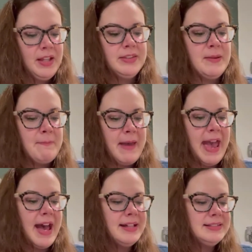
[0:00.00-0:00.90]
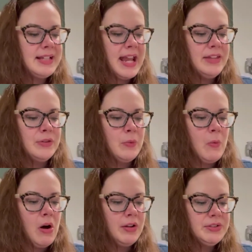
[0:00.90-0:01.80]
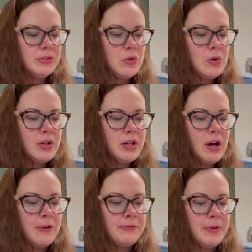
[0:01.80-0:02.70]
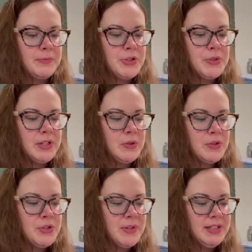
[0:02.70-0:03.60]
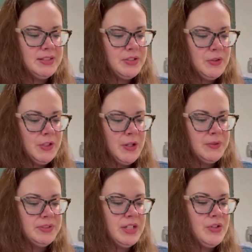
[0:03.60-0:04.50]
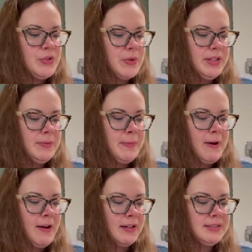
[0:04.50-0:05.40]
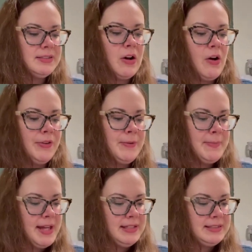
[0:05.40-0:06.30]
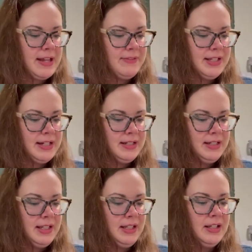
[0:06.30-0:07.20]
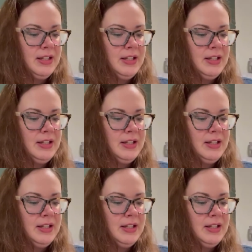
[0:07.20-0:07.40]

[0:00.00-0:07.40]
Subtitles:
The mask and the wall decor are from Trick or Treat Studios. Enjoy the box. All the best, Kevin Kennedy.